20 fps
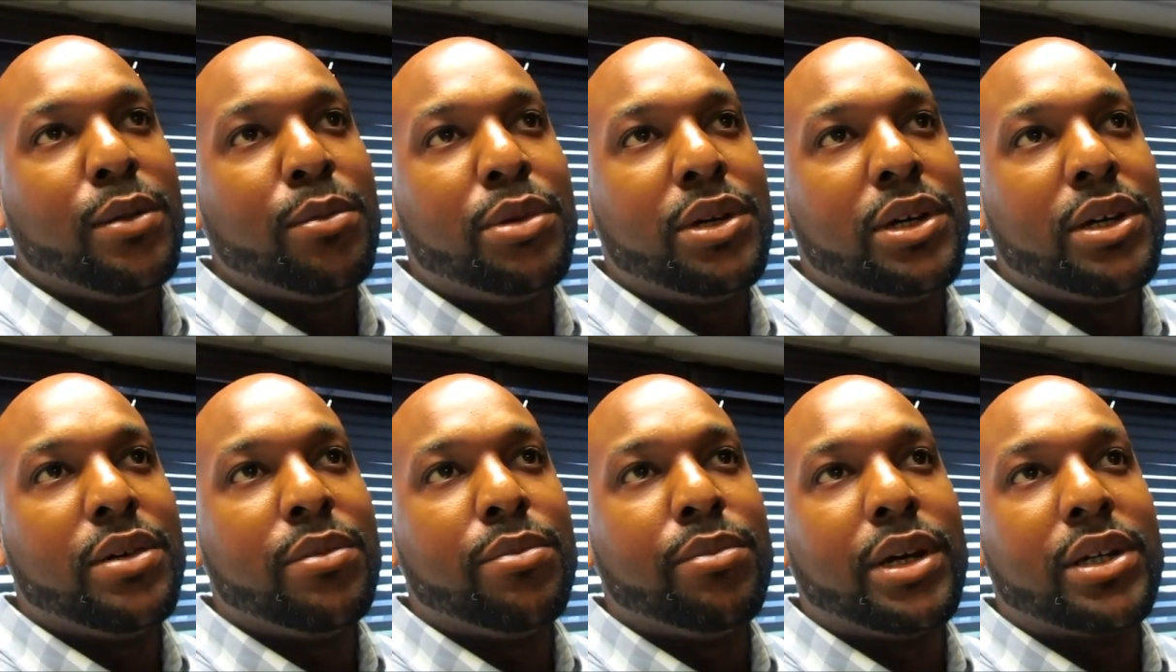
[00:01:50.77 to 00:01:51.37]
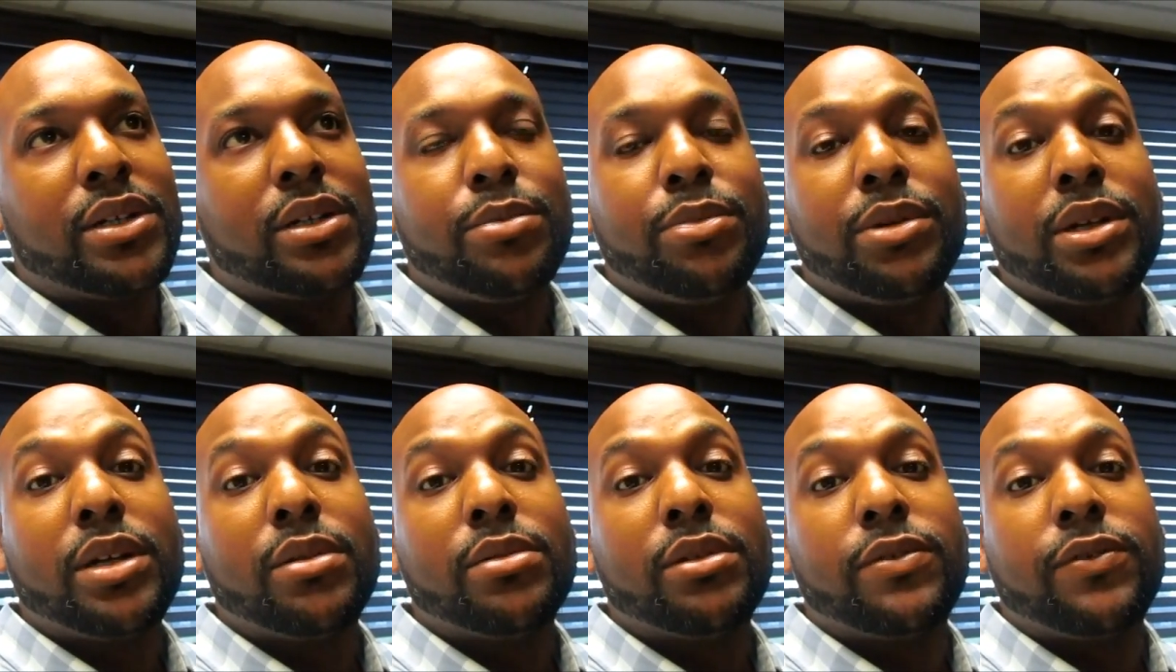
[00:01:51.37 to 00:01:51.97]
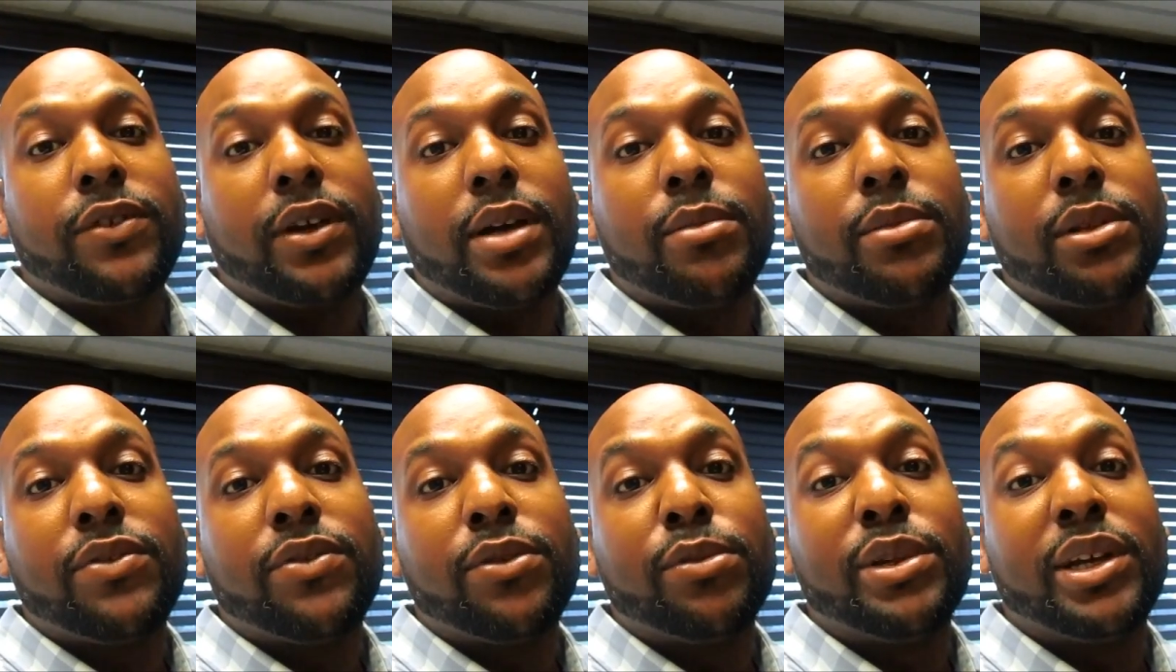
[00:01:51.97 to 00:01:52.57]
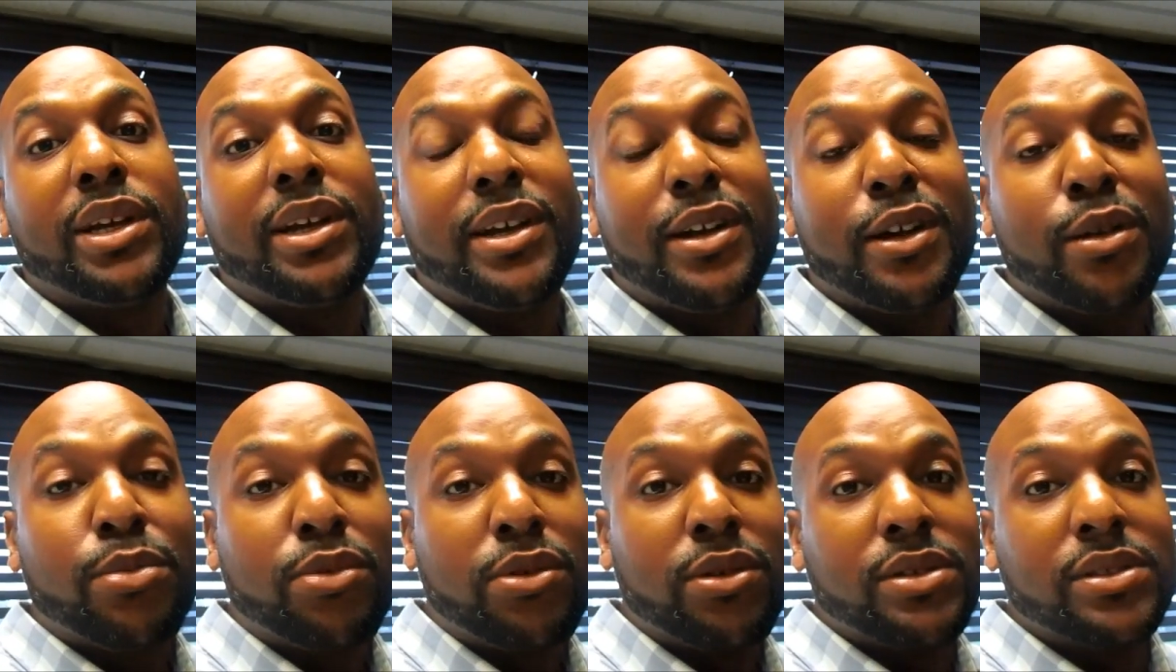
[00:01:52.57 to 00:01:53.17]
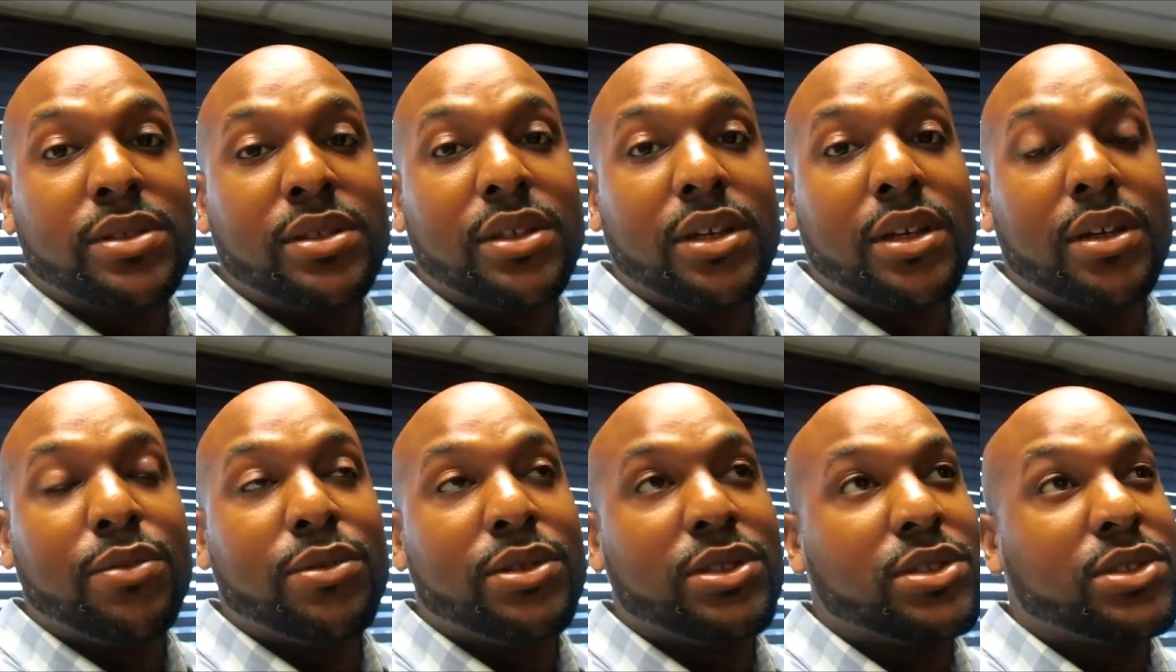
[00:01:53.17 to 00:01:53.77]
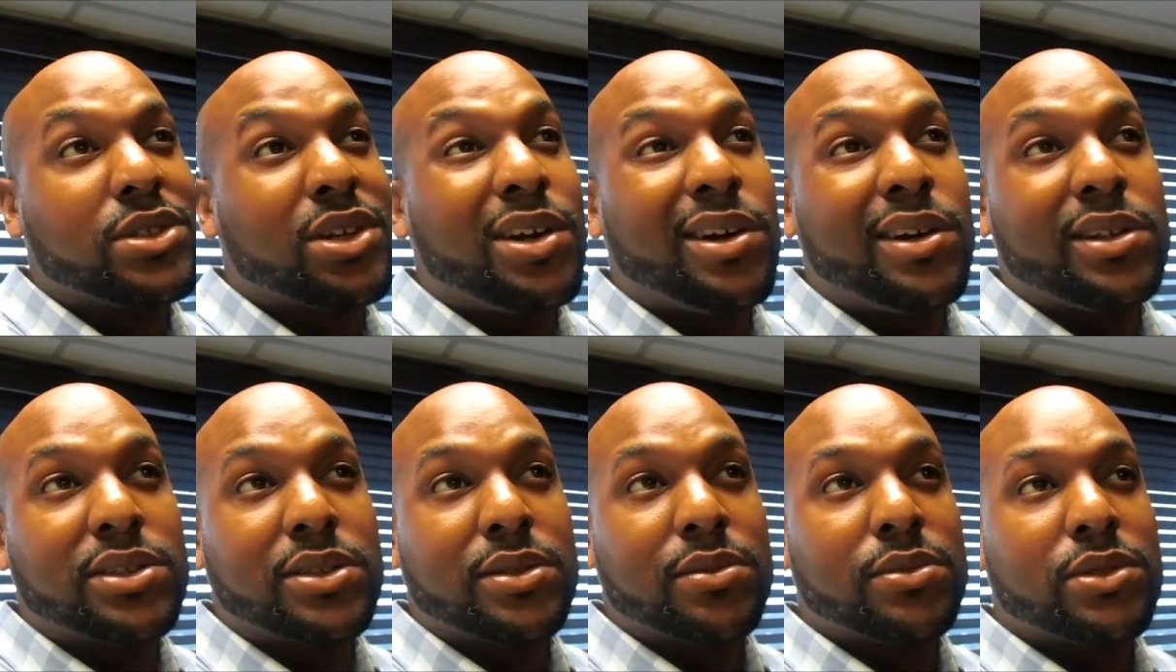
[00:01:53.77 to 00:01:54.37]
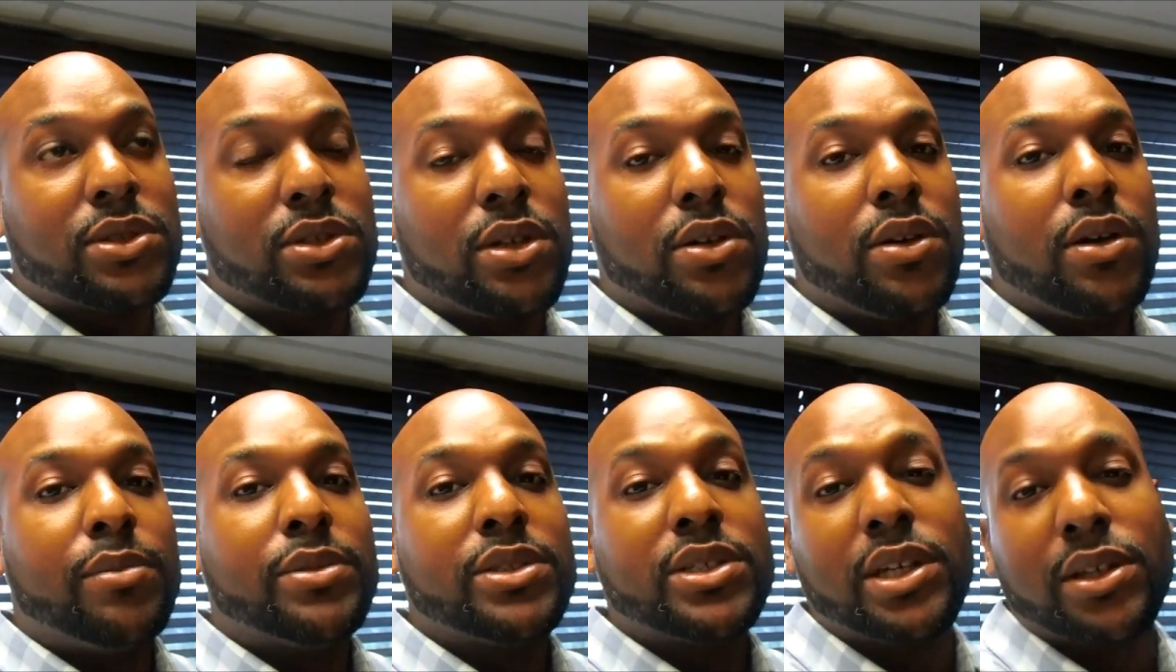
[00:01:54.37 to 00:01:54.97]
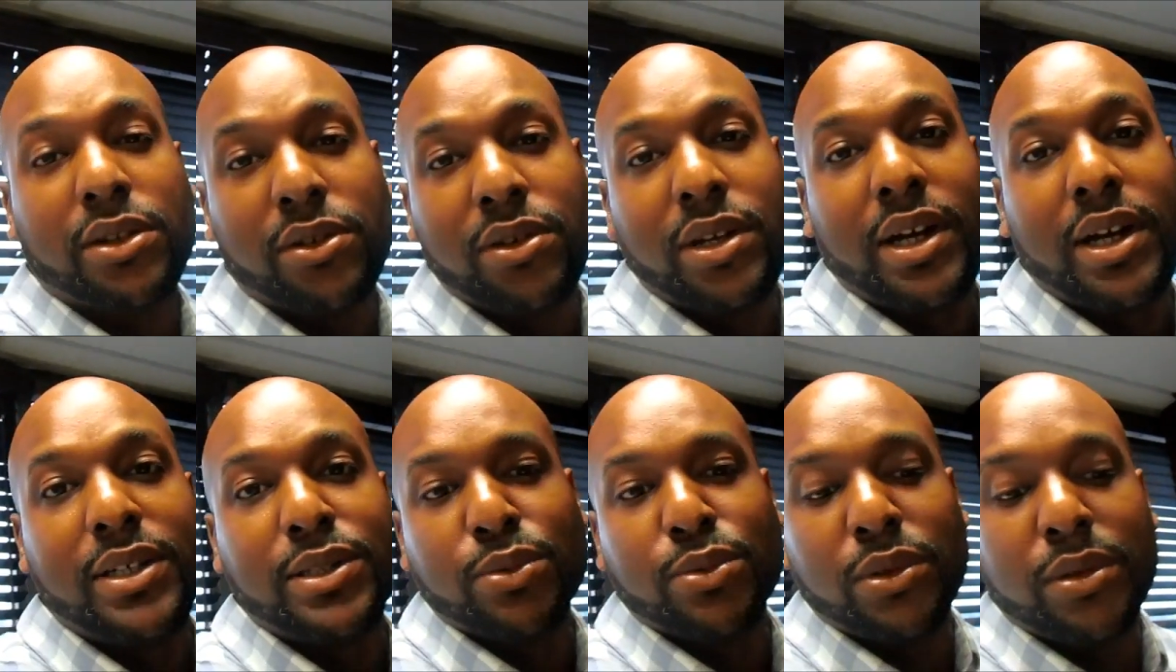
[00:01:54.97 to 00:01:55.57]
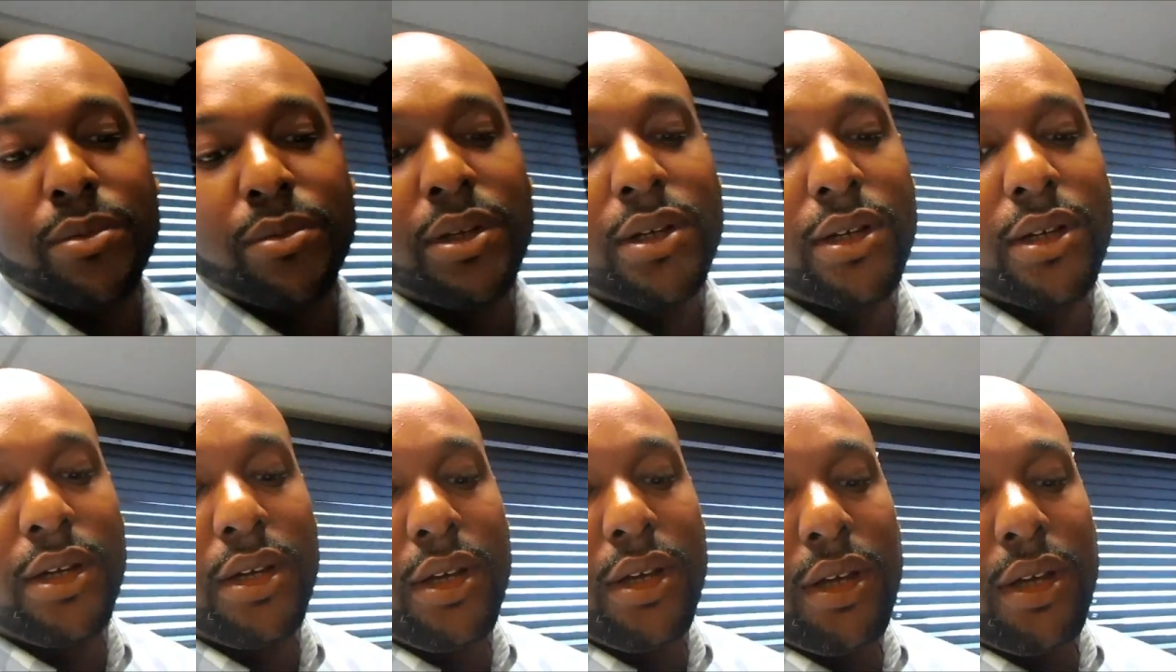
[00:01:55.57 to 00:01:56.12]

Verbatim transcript: But about to pick up the family from the airport today, which is awesome. So I'm gonna take you guys with me.